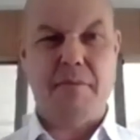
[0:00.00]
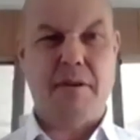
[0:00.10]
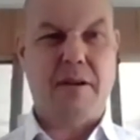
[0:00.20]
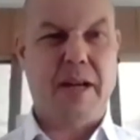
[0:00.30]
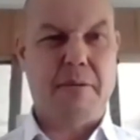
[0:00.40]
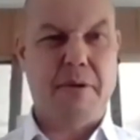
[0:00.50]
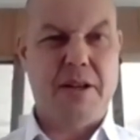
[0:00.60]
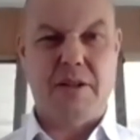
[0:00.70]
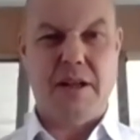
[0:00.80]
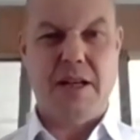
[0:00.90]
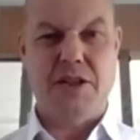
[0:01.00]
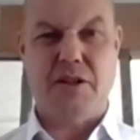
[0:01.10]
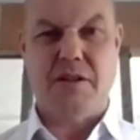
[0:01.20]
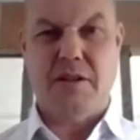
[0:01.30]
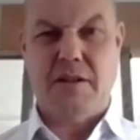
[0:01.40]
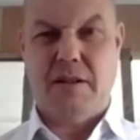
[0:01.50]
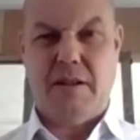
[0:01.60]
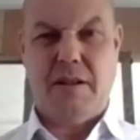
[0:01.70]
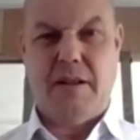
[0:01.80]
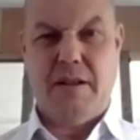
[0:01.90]
quick
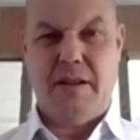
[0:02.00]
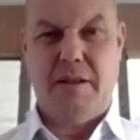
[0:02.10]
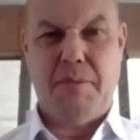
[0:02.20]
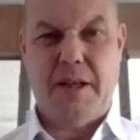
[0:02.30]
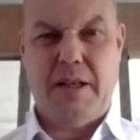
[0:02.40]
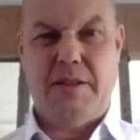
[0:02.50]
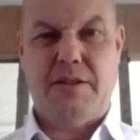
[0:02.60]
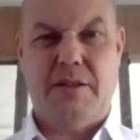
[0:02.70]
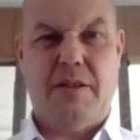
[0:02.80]
presentation that might